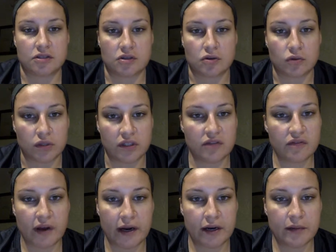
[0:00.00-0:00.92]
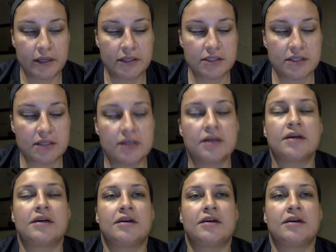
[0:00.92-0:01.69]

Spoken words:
the school environment